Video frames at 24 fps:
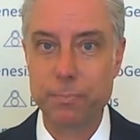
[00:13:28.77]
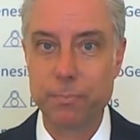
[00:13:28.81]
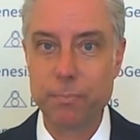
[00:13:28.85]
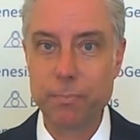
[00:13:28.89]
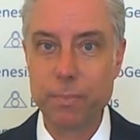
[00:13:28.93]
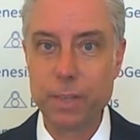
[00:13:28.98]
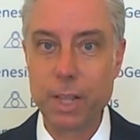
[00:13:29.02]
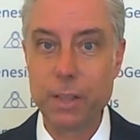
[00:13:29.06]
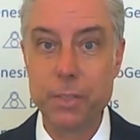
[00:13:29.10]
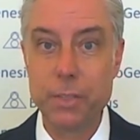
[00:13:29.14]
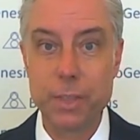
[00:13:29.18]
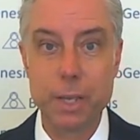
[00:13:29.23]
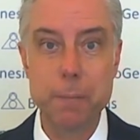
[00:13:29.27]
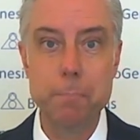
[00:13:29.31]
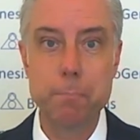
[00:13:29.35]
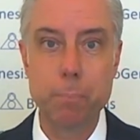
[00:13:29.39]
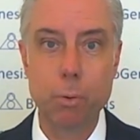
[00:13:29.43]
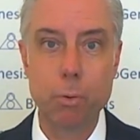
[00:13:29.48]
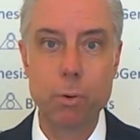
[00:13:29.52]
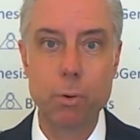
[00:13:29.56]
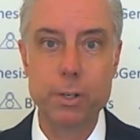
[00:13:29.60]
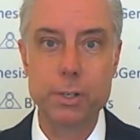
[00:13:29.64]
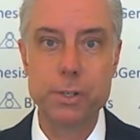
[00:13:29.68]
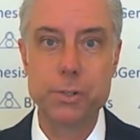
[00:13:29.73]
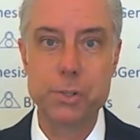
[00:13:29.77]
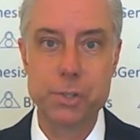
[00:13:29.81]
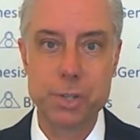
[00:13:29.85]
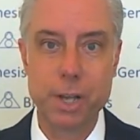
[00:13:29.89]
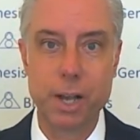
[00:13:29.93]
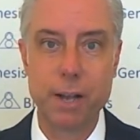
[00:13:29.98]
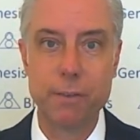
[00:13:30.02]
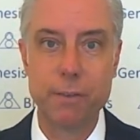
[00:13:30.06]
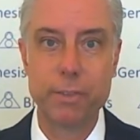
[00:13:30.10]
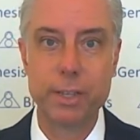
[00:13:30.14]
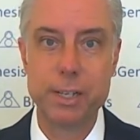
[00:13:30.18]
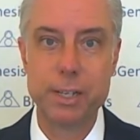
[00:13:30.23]
the importance
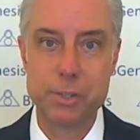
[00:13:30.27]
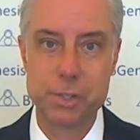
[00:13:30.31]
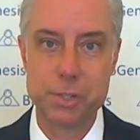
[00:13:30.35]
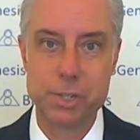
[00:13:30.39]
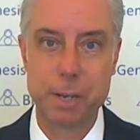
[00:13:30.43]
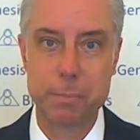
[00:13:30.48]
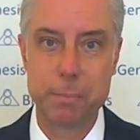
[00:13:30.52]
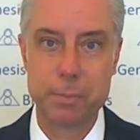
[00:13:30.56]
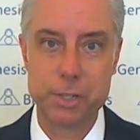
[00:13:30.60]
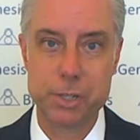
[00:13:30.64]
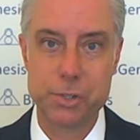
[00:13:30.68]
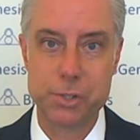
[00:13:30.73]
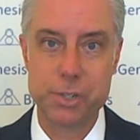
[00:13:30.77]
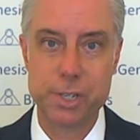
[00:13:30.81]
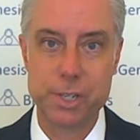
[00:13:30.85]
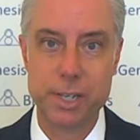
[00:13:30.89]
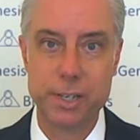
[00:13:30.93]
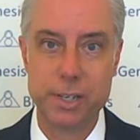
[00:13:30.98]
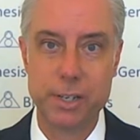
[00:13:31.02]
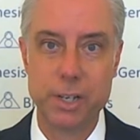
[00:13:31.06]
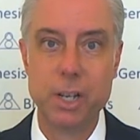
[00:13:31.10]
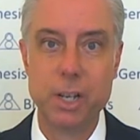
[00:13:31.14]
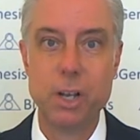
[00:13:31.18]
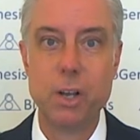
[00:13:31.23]
of the inception seed